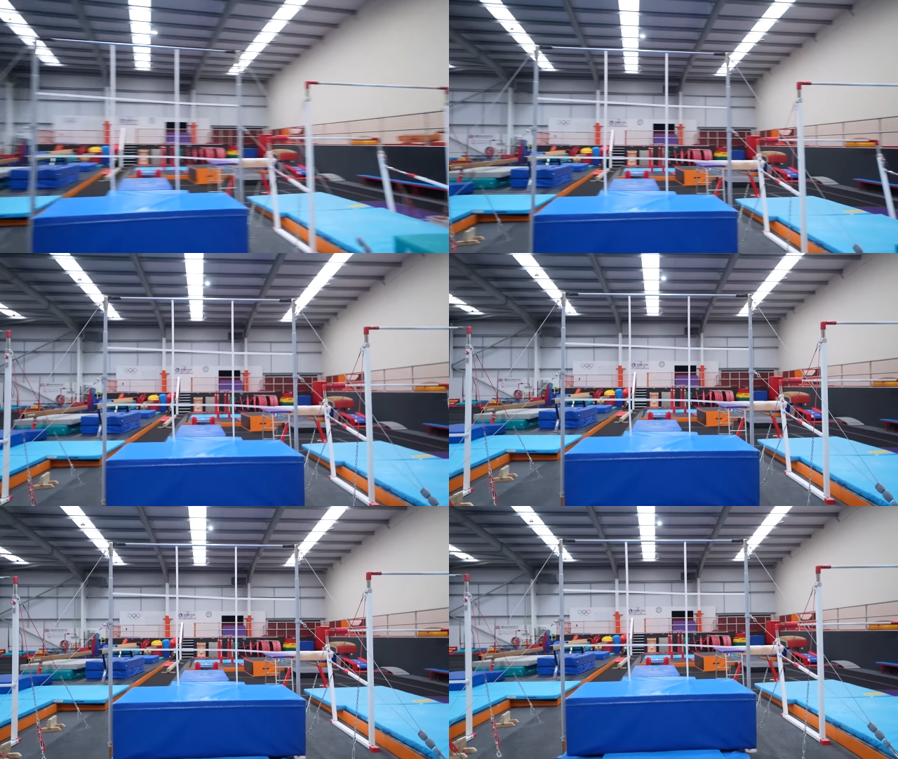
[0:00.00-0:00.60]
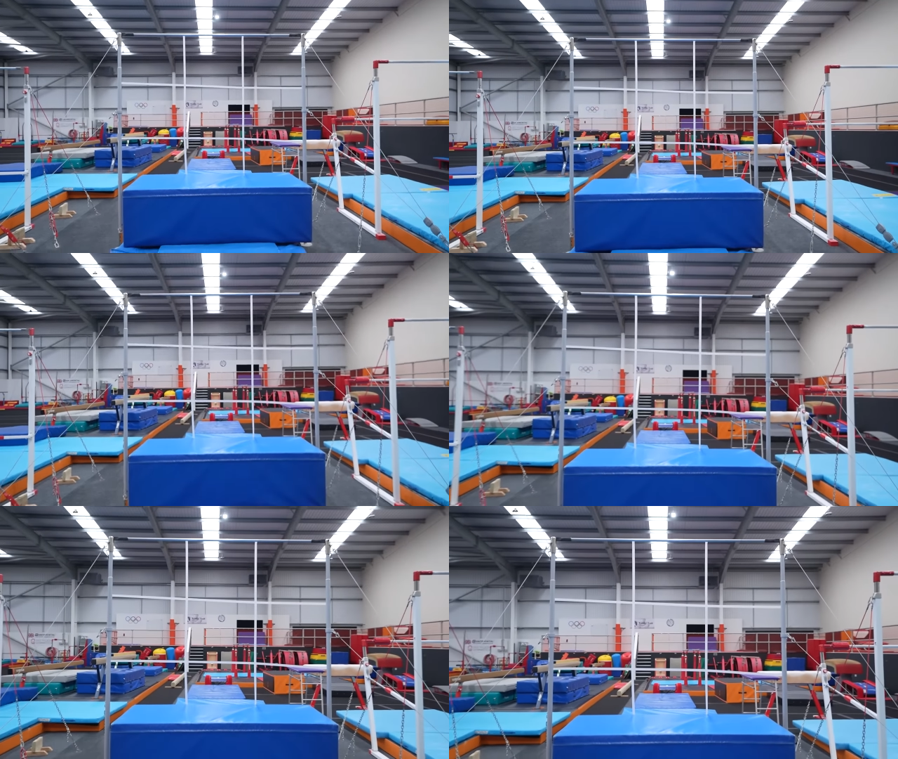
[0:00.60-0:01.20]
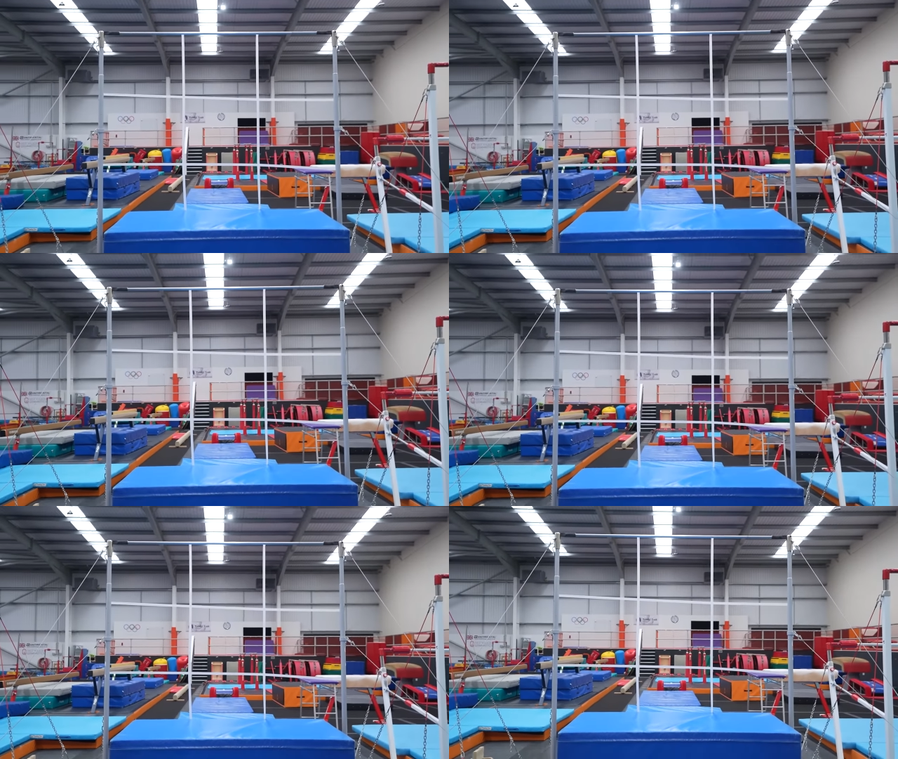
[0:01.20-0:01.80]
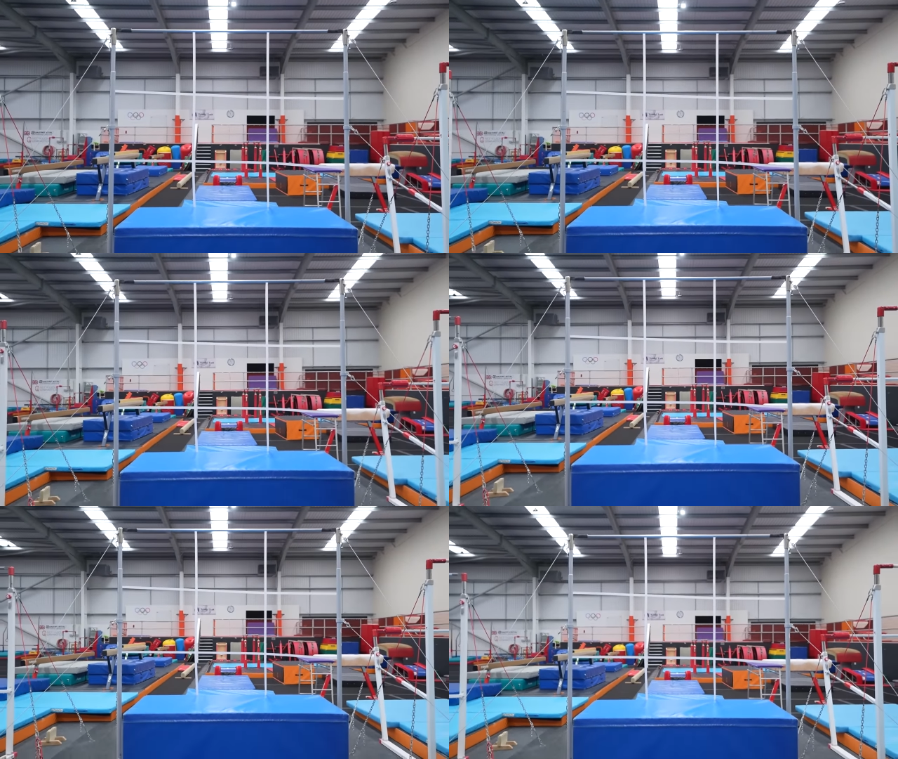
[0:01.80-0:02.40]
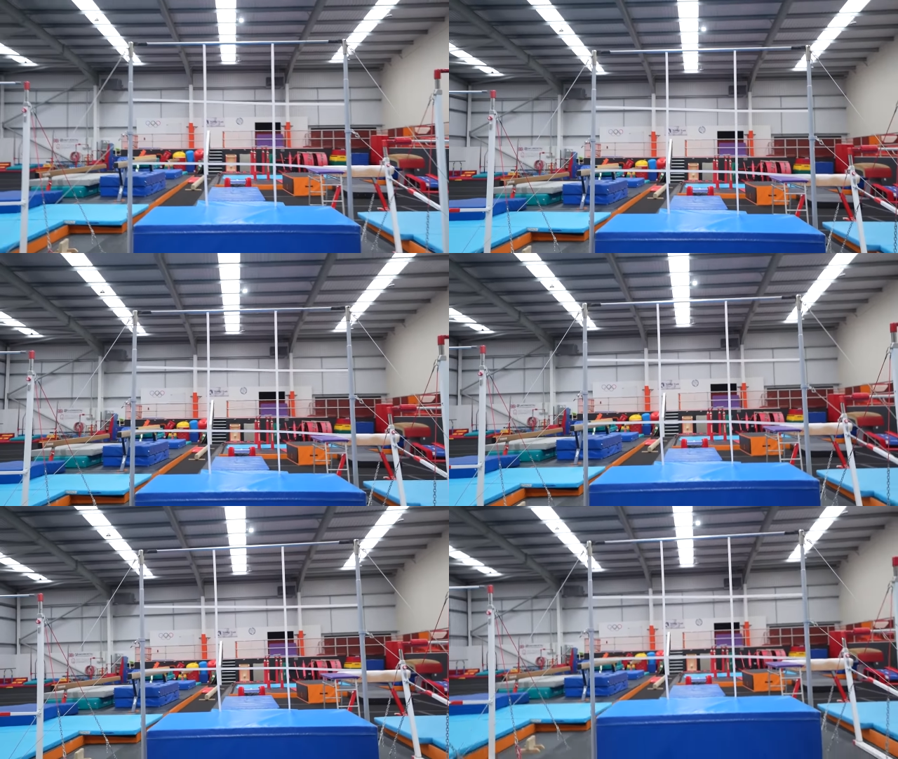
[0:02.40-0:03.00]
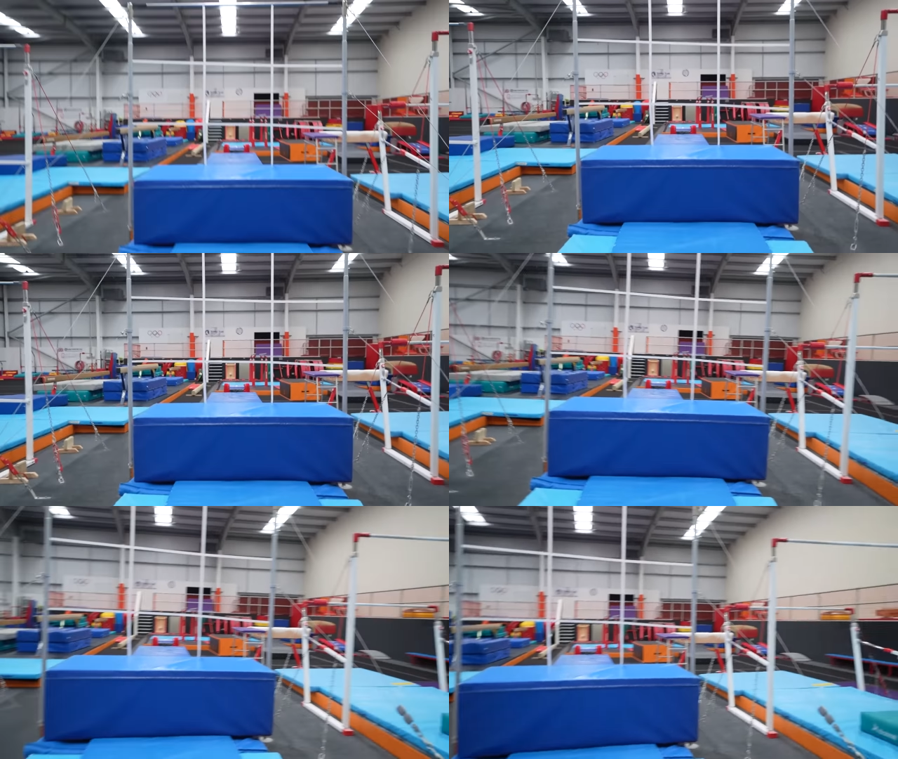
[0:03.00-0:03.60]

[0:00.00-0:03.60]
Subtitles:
(no speaker visible)